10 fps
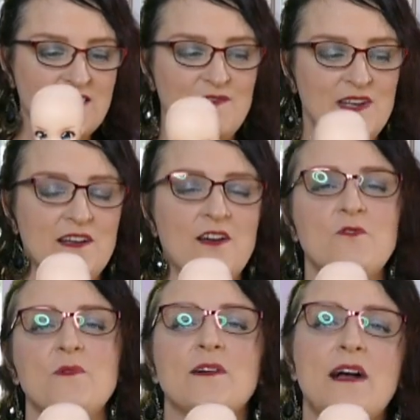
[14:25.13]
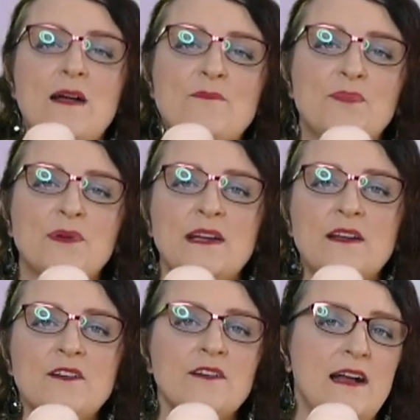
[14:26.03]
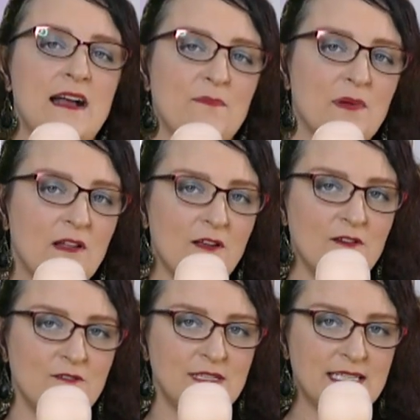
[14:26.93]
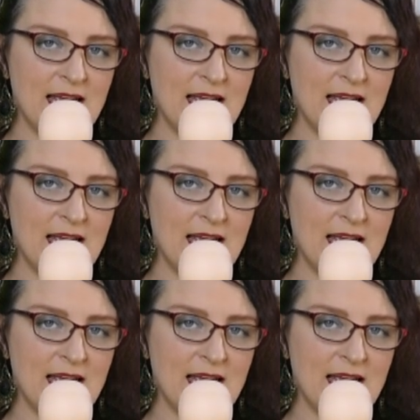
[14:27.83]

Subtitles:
of the video where I bring her up close